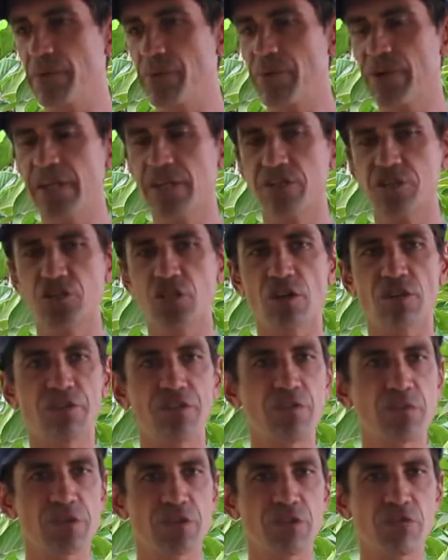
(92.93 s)
pretty
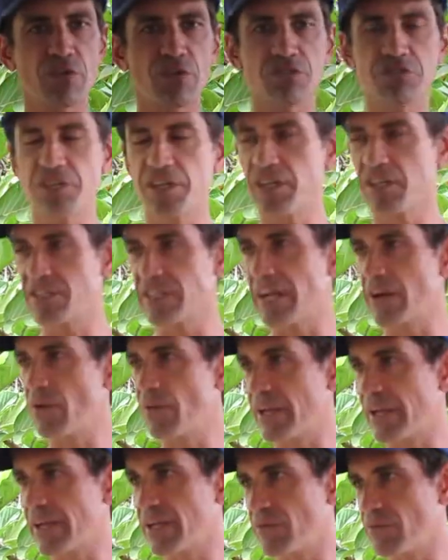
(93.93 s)
conservative with the roasting because I don't
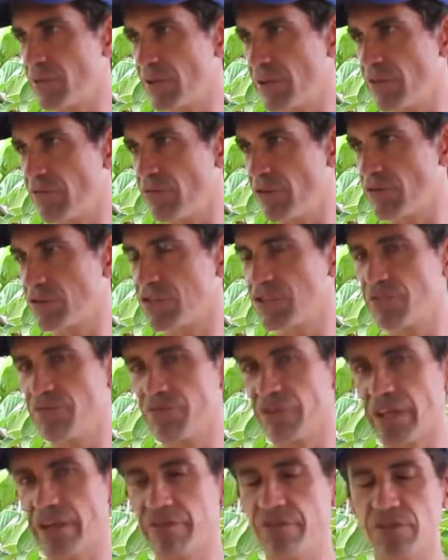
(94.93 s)
like a really roasted
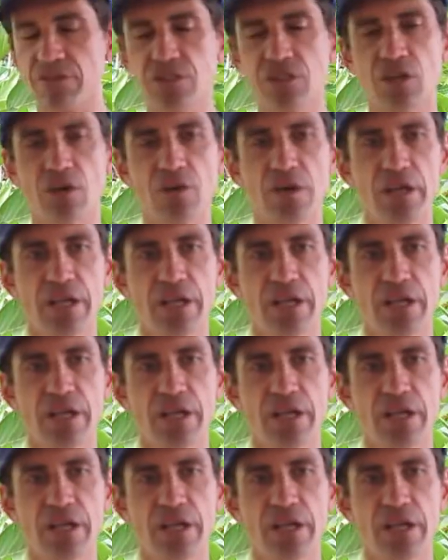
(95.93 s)
flavor, so